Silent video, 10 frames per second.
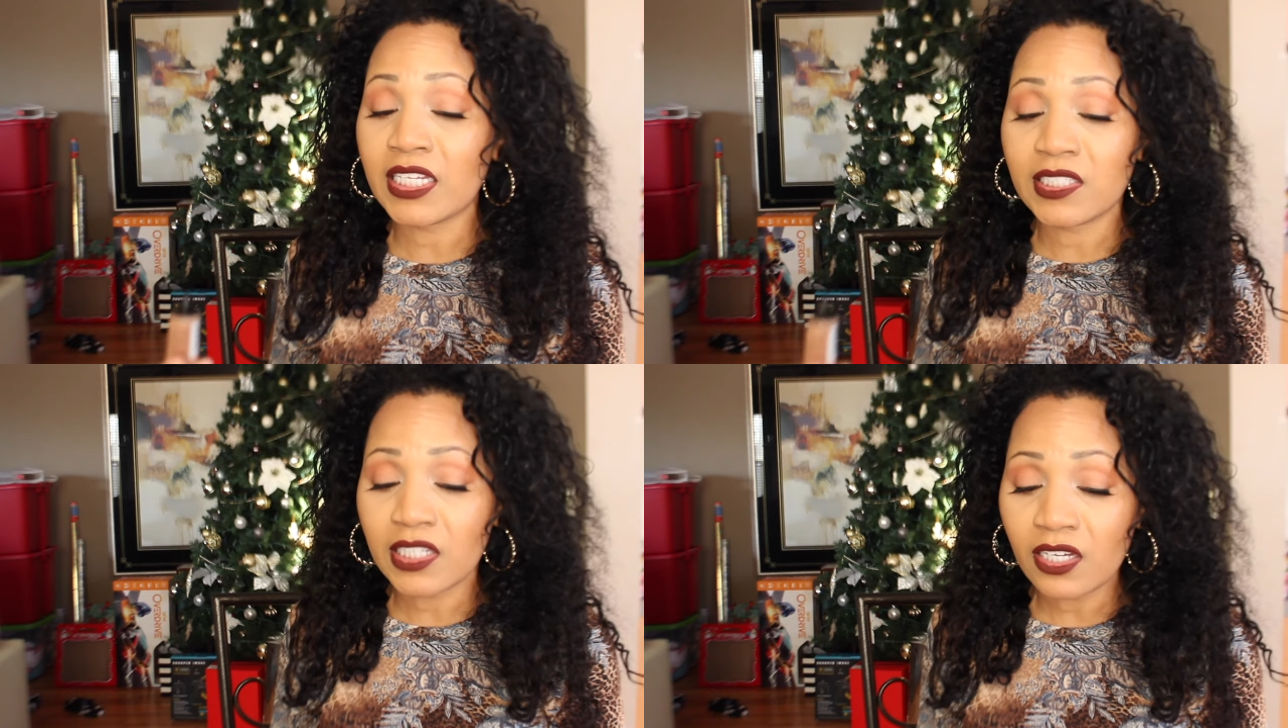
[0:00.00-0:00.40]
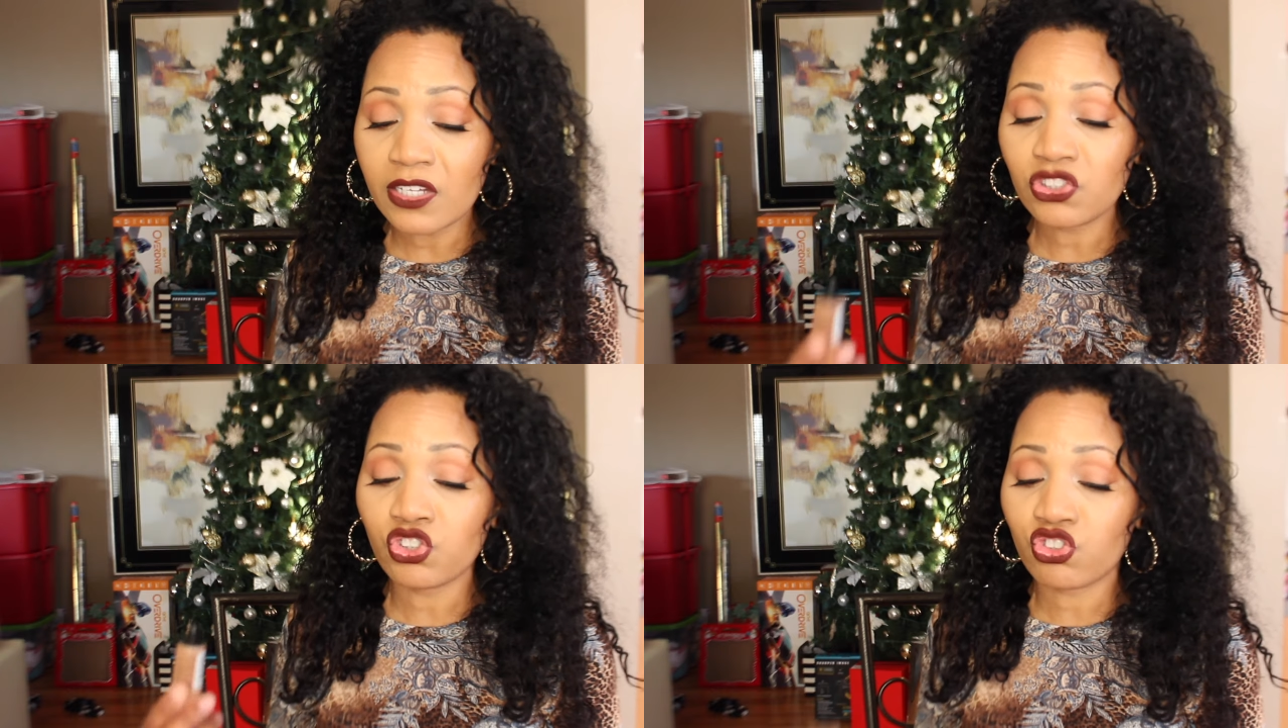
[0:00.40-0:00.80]
it
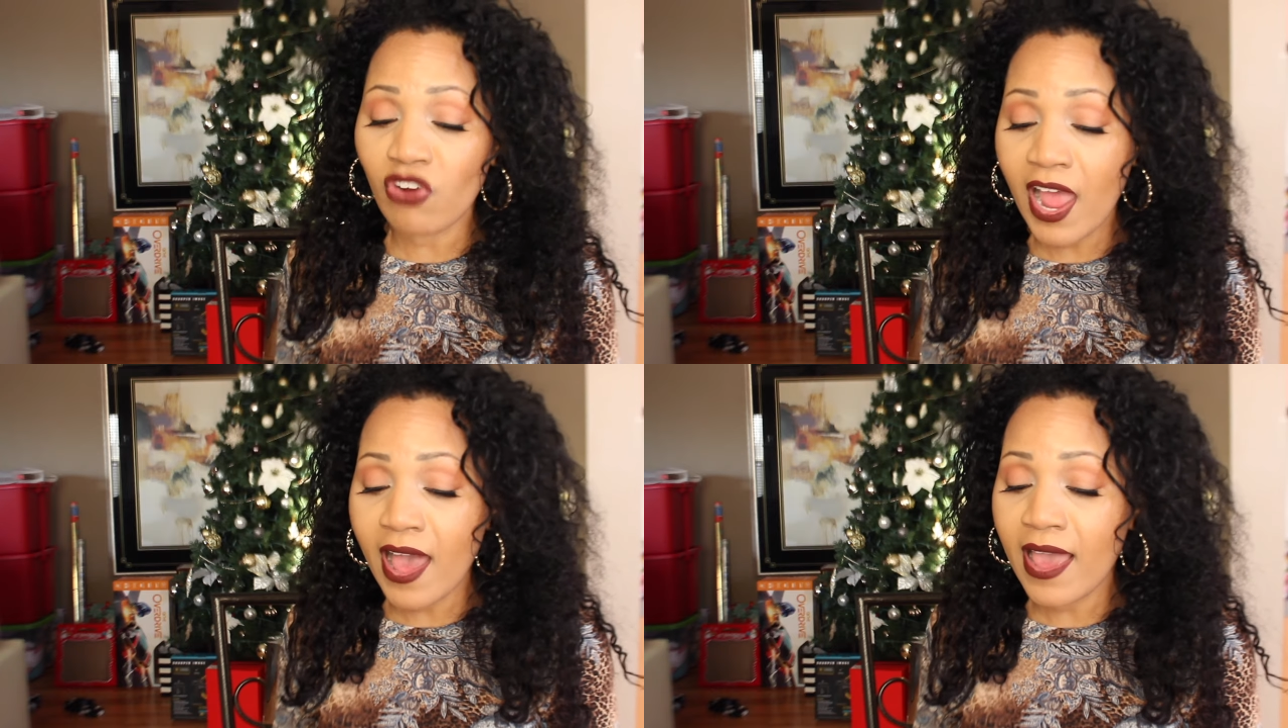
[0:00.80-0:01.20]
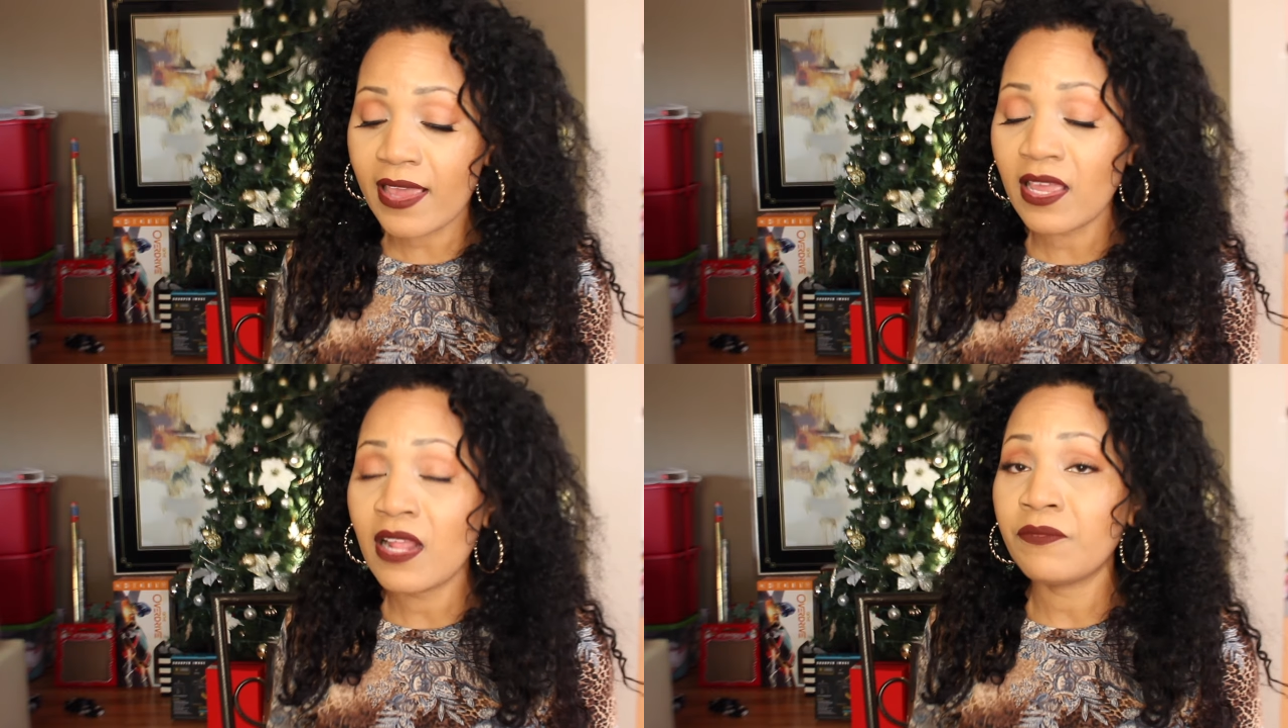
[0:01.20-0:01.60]
does
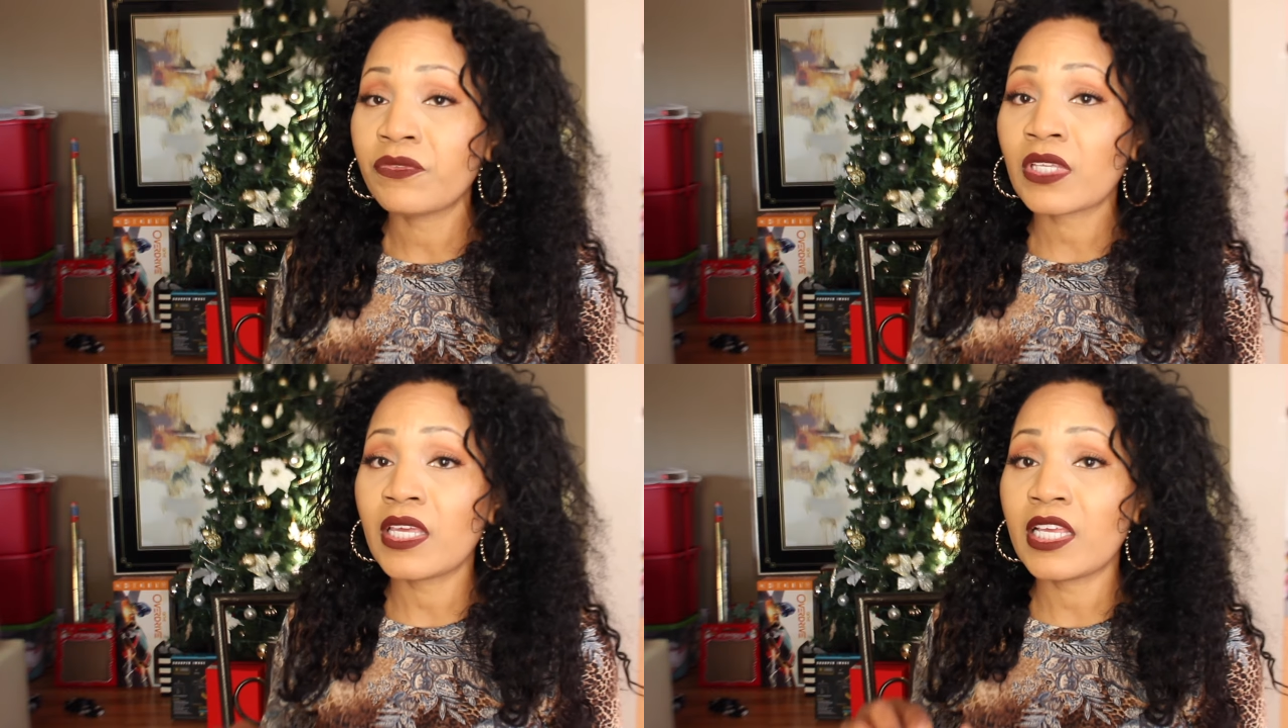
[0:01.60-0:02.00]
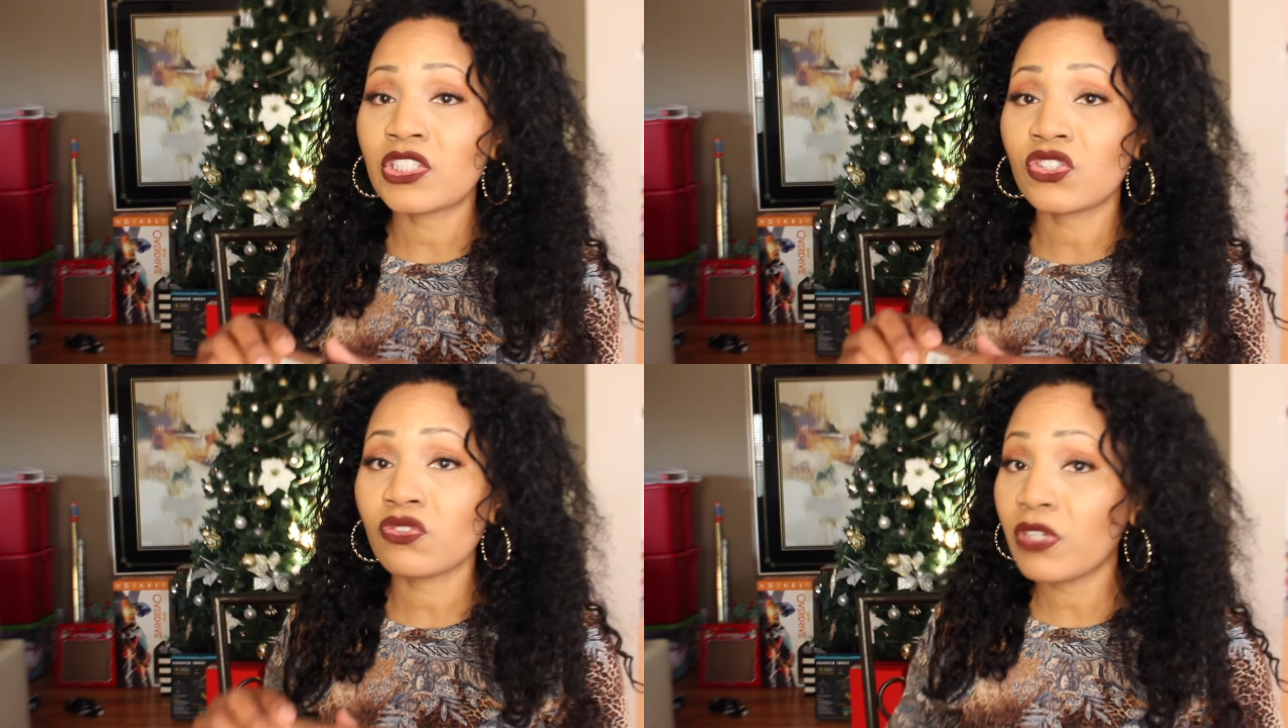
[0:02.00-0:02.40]
dry
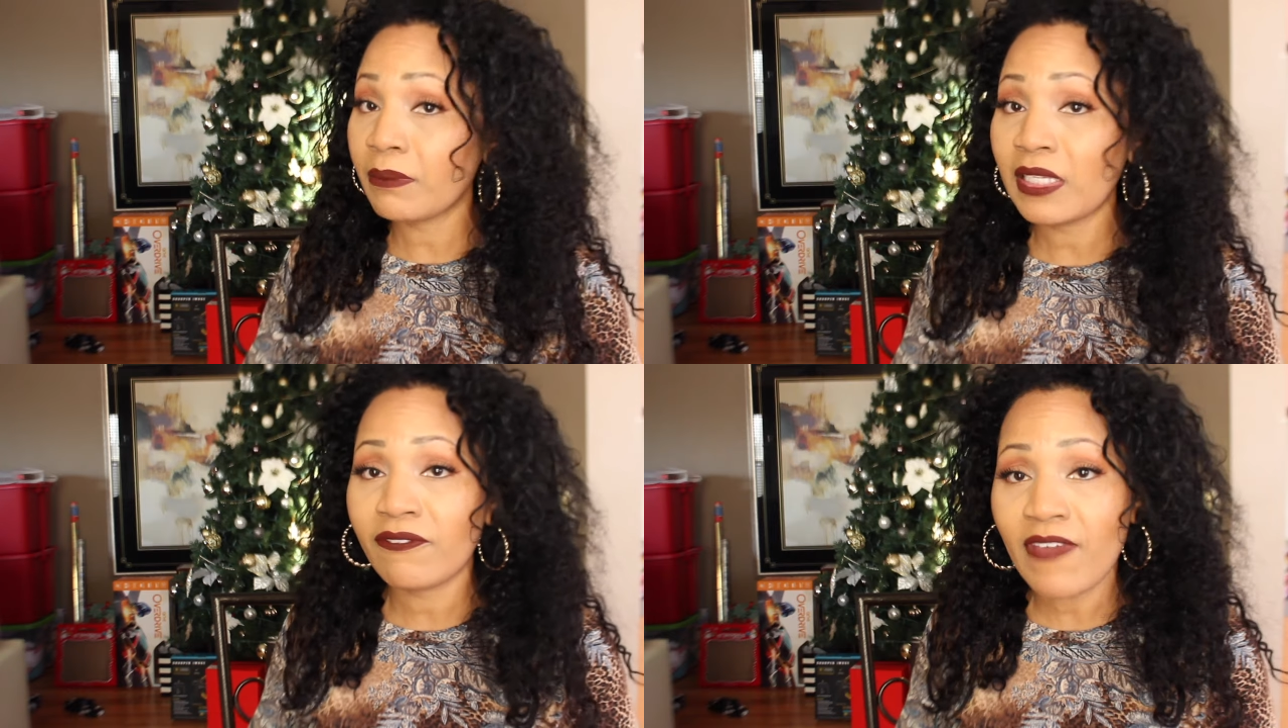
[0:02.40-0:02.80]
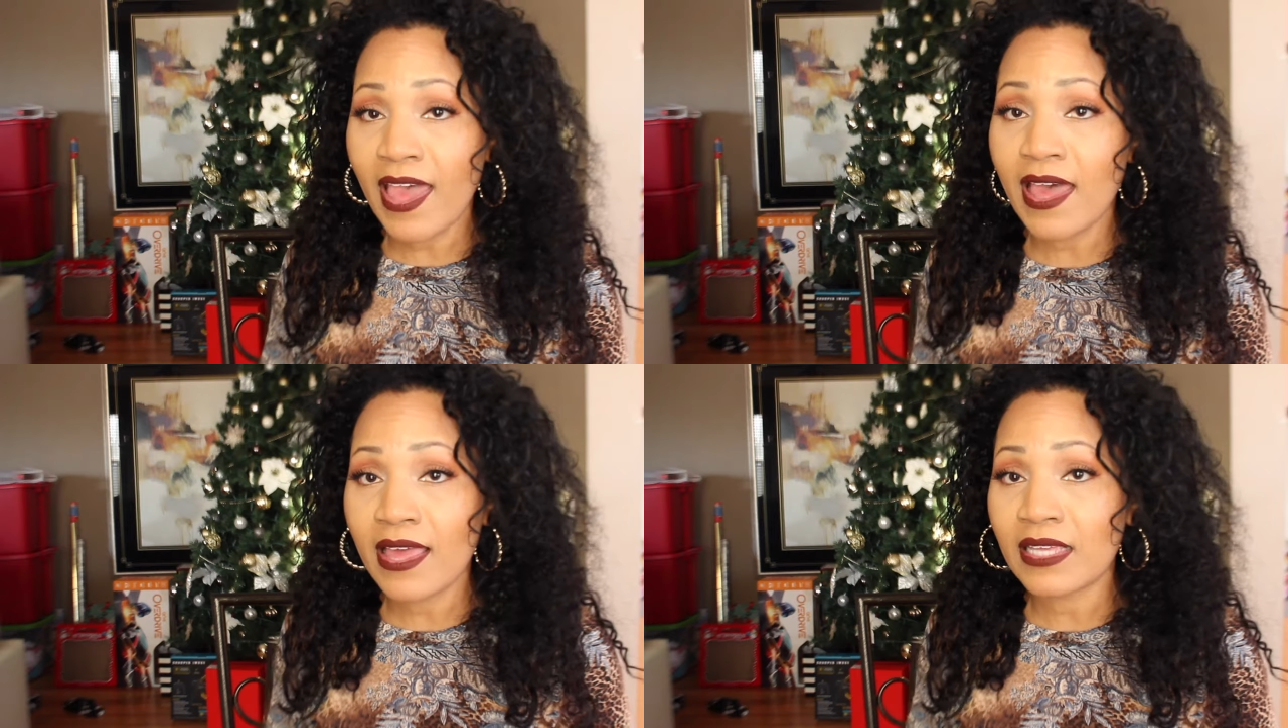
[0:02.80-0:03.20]
extremely
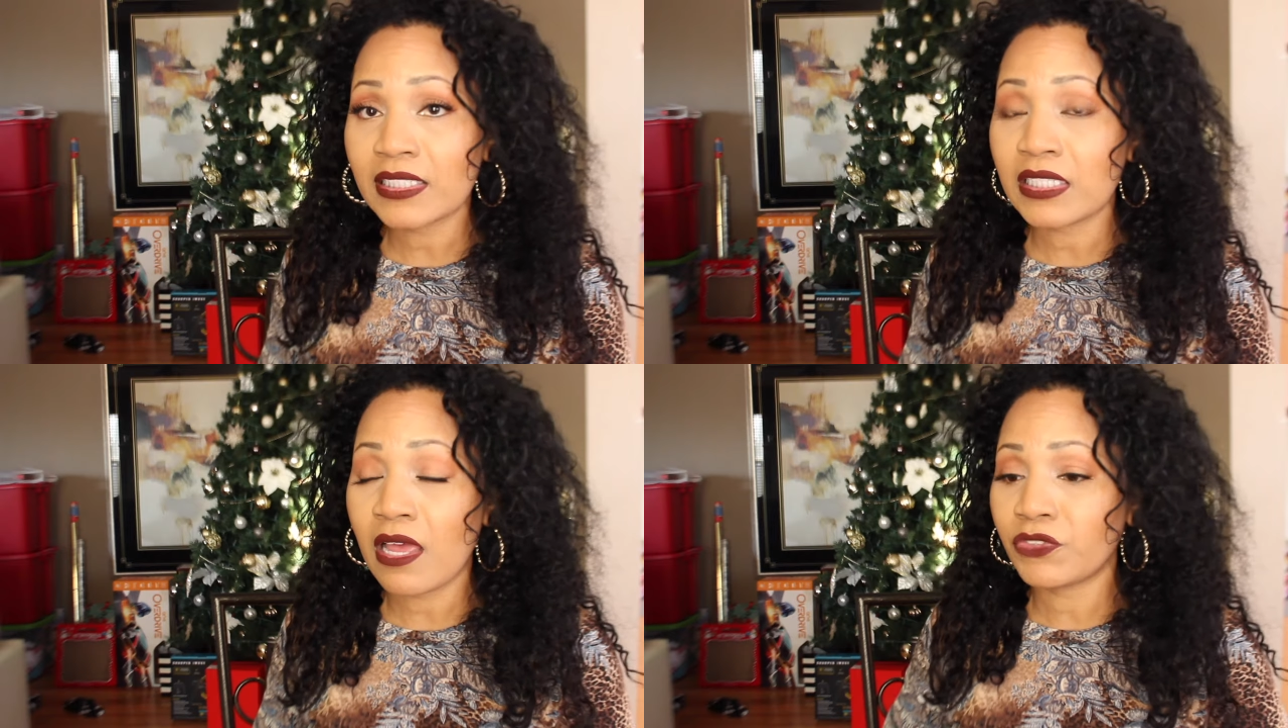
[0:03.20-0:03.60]
fast,